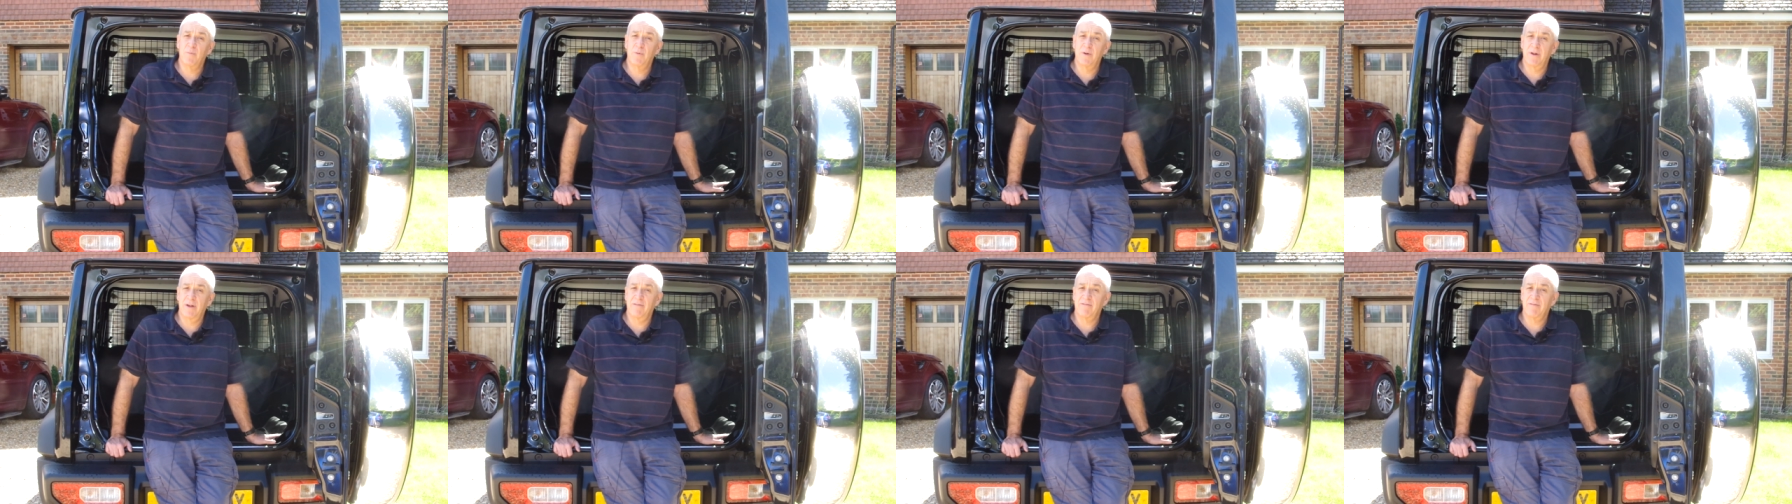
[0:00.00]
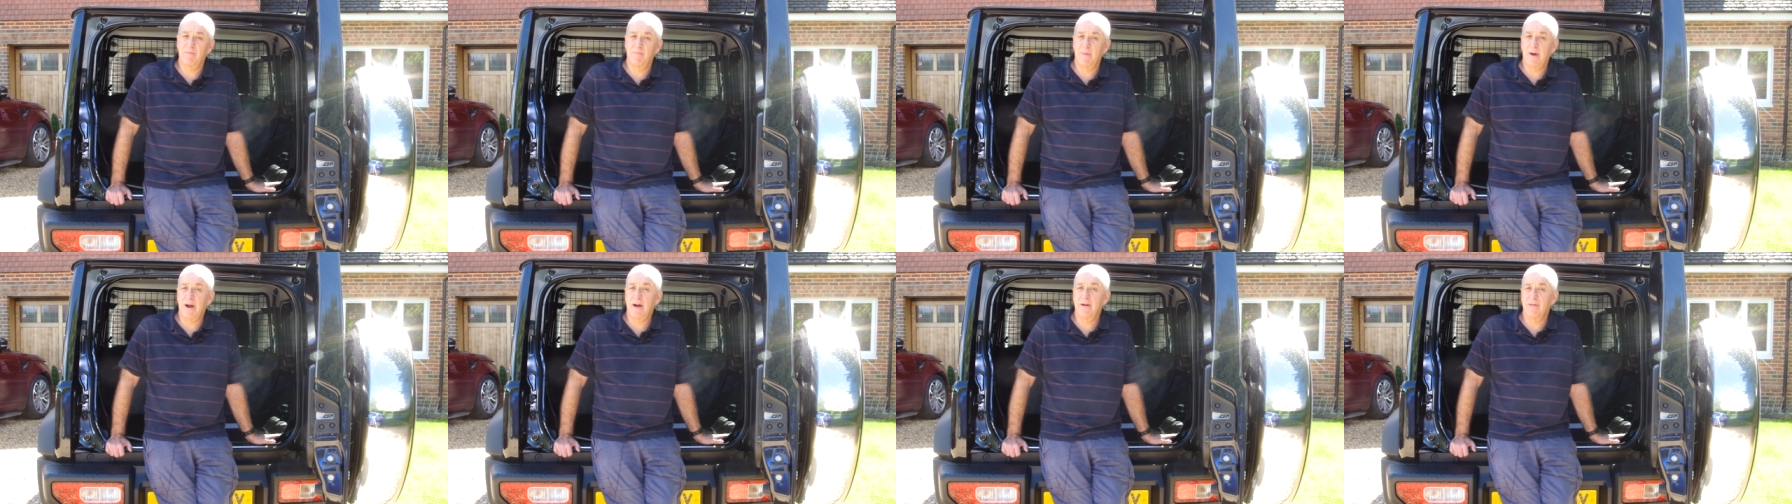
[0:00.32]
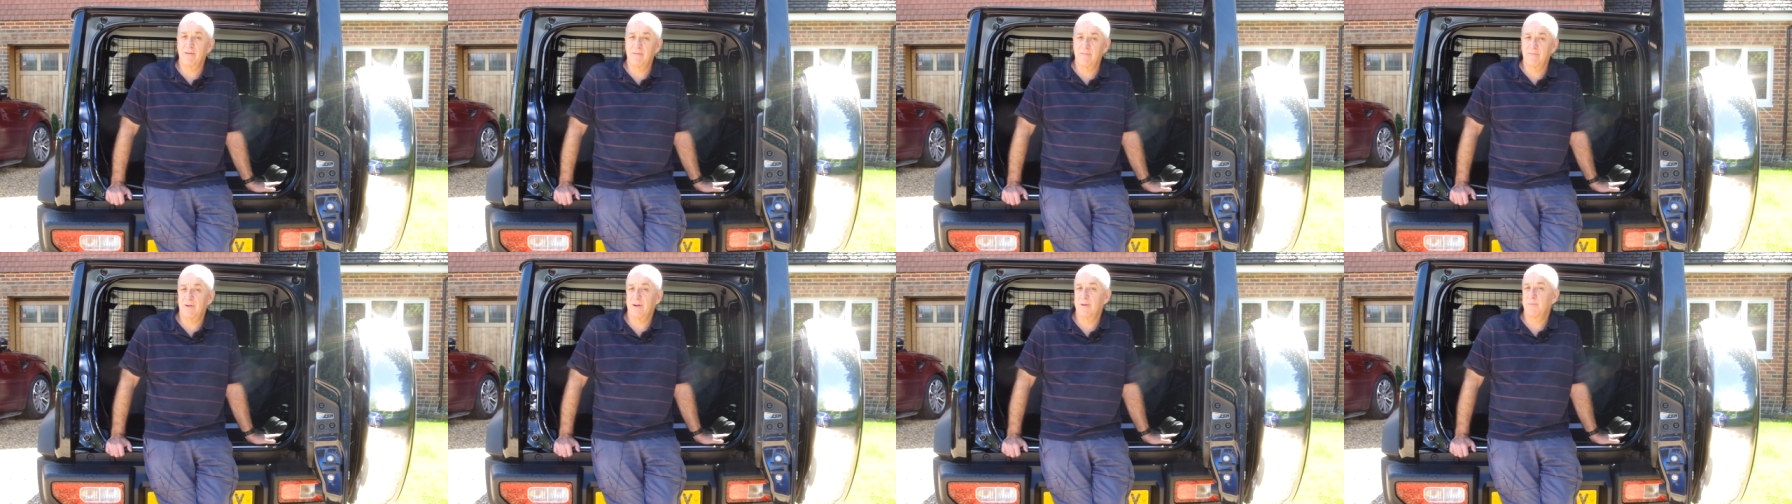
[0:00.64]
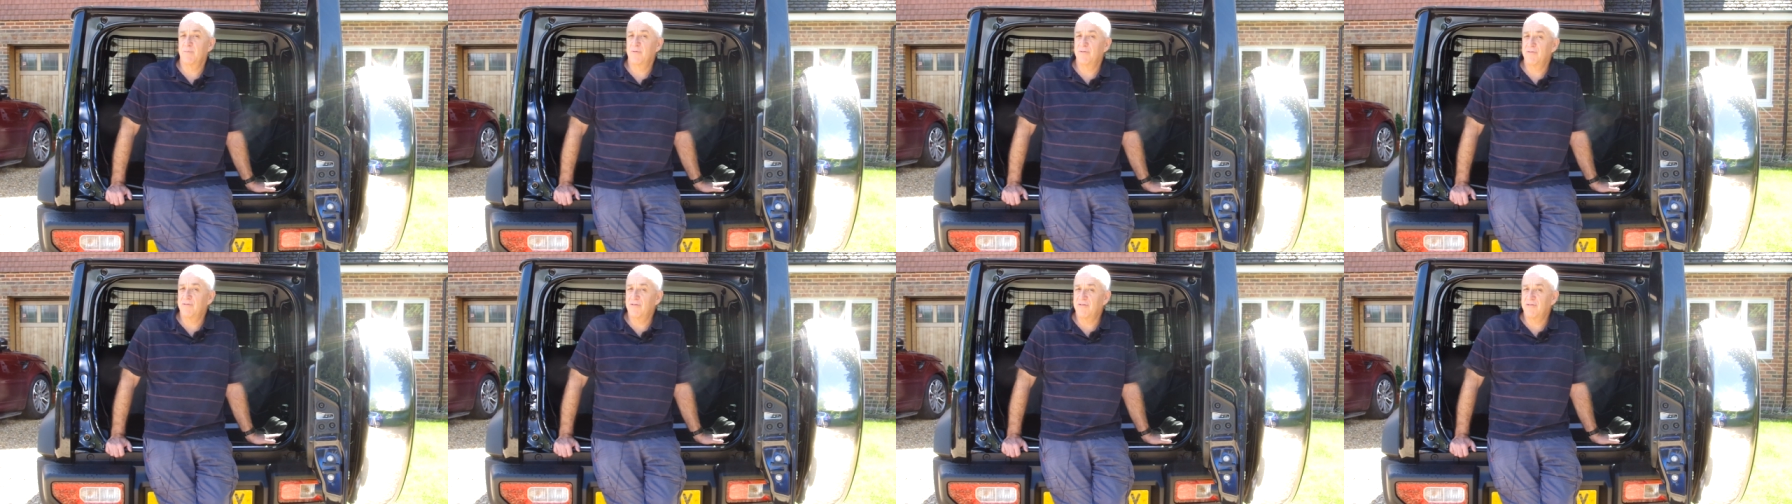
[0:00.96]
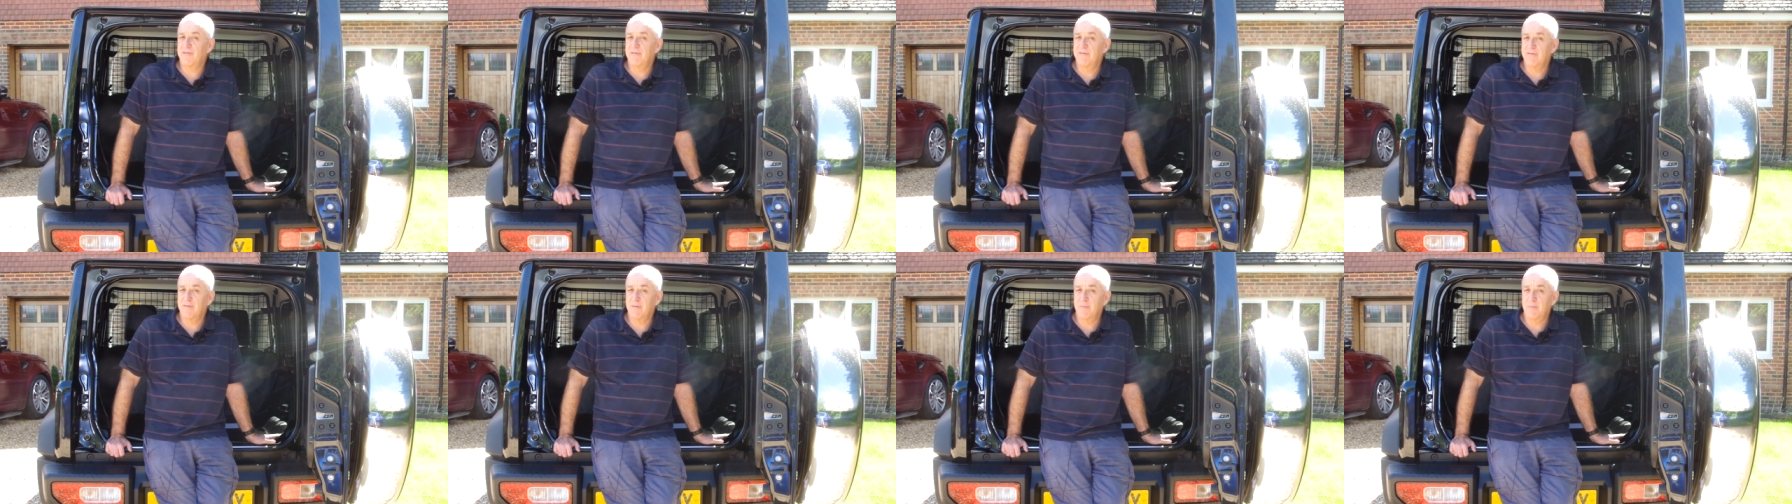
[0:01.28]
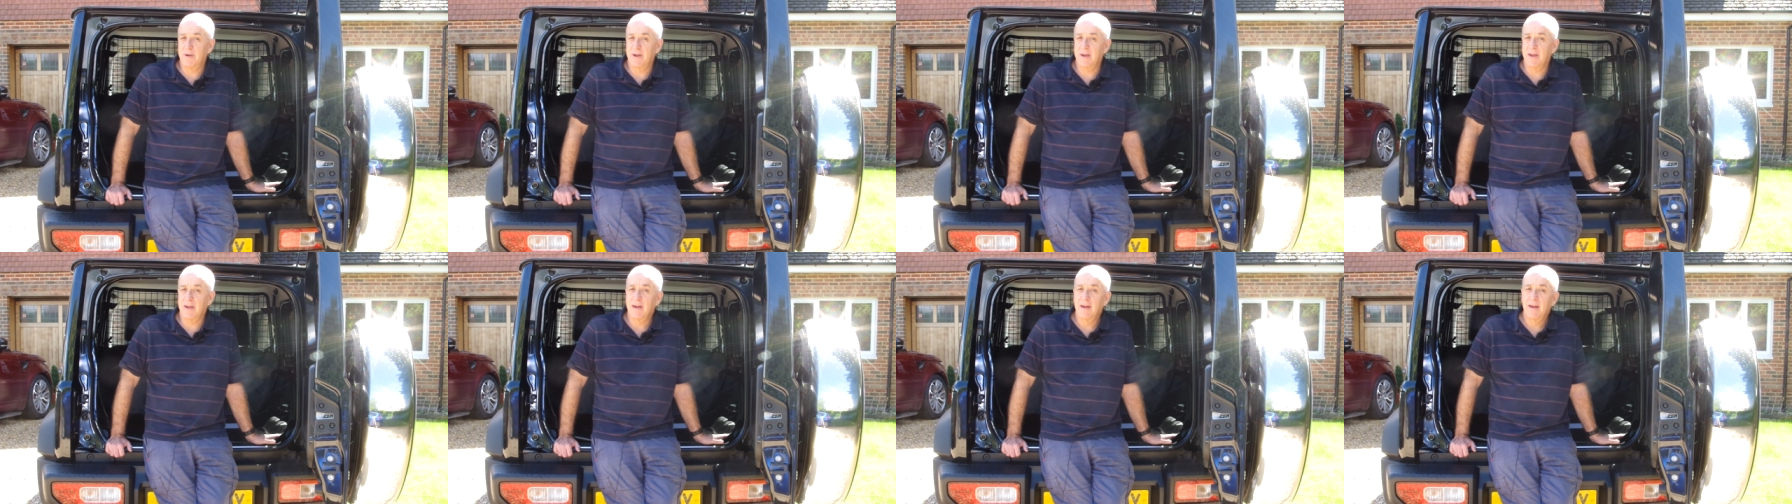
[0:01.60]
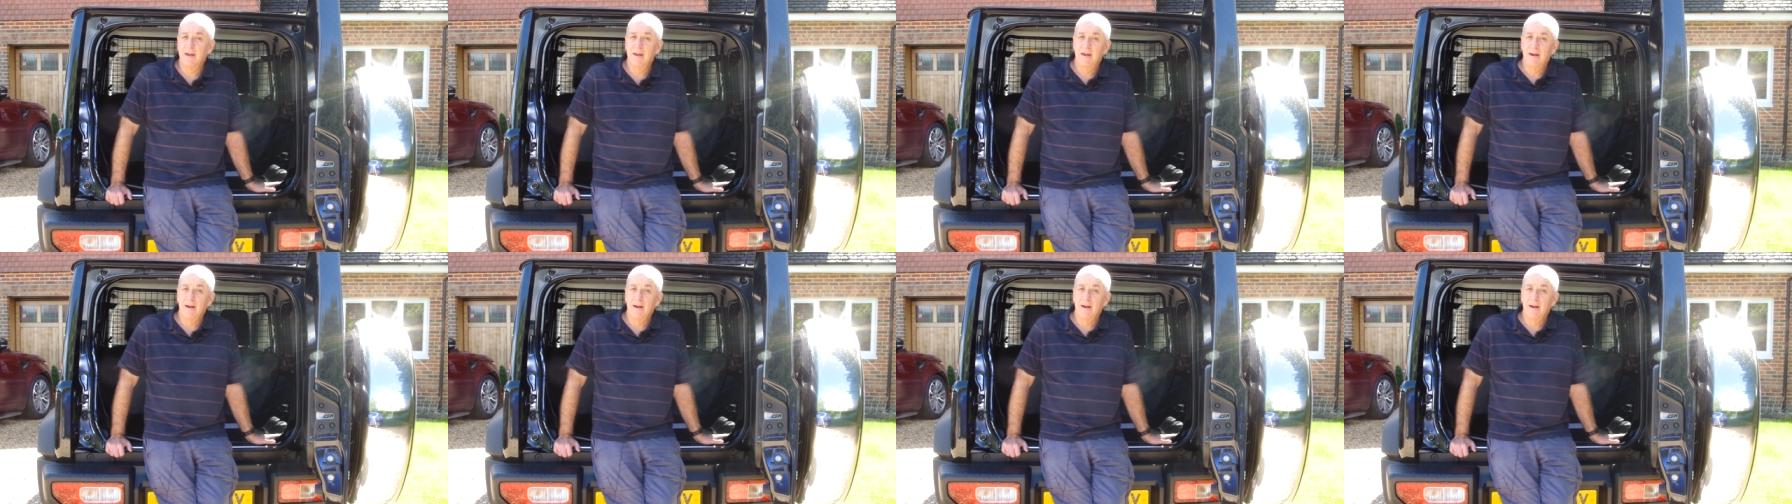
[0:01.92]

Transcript: but it's about the right position for me.